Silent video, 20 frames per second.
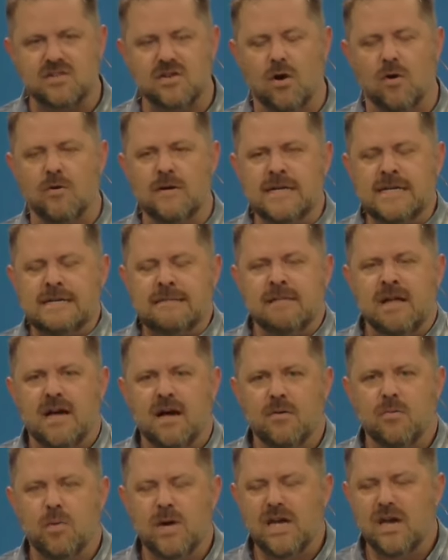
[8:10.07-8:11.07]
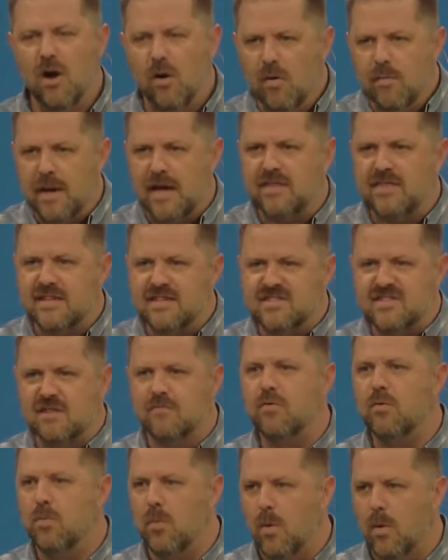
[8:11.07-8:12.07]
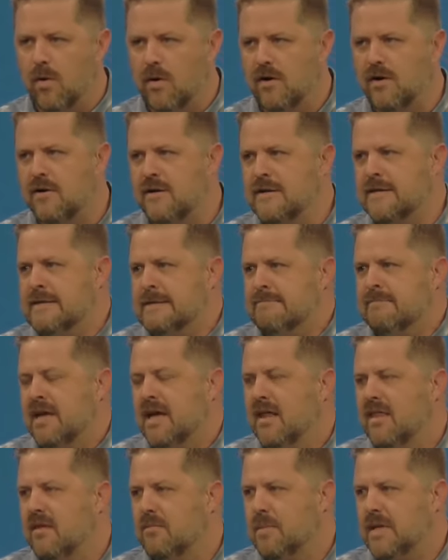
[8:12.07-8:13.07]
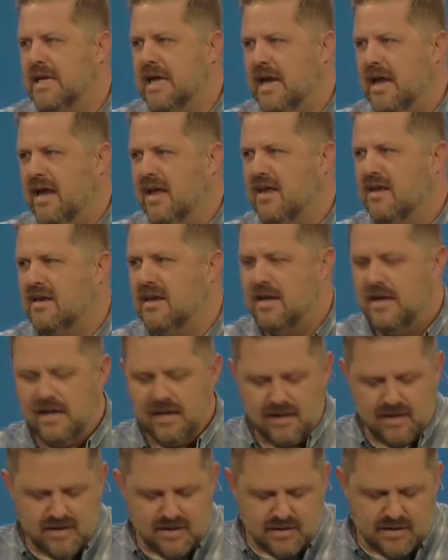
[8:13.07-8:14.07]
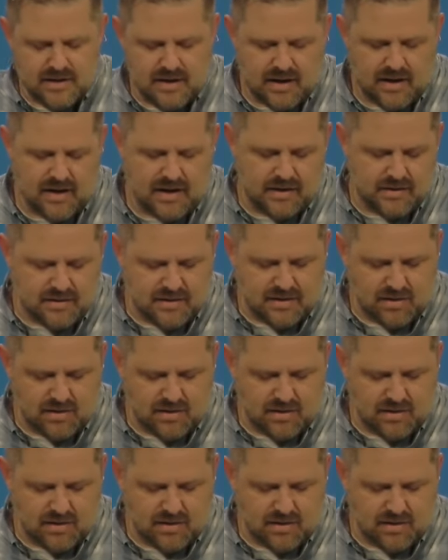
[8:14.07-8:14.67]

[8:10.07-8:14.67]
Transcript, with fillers: So uh, we know about the Civil War uh, that began in uh,